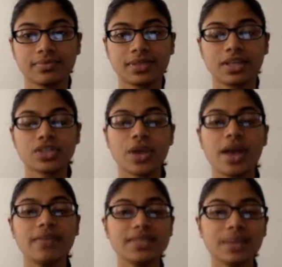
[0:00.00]
So
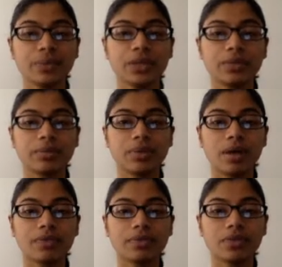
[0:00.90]
every time we keep the ball
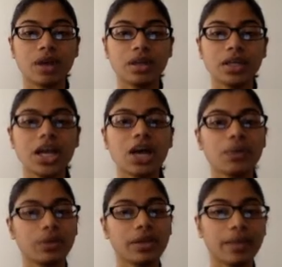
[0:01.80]
from falling,
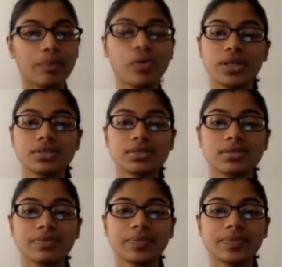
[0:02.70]
we'll get points.
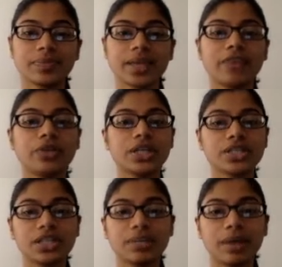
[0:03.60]
And if you get a
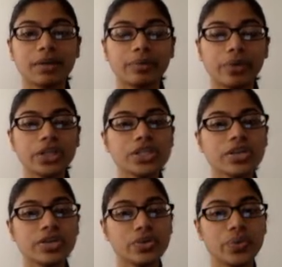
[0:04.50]
certain amount of points,
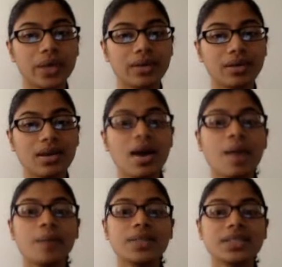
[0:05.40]
you win.
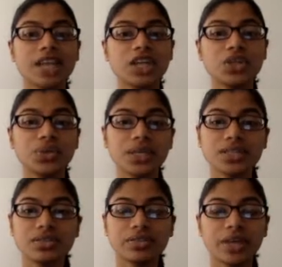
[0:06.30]
But today you get to
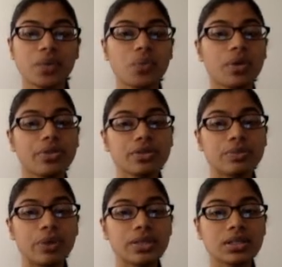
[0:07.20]
create what those
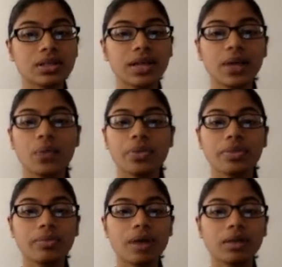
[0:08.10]
points look like, what the
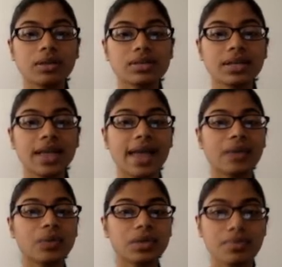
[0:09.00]
ball looks like, and
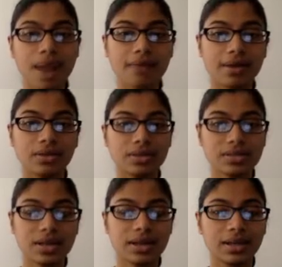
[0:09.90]
what the background looks
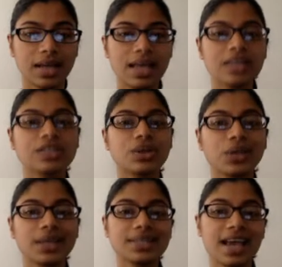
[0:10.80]
like. So
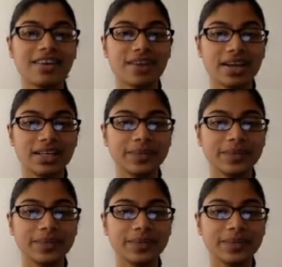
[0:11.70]
let's get ready.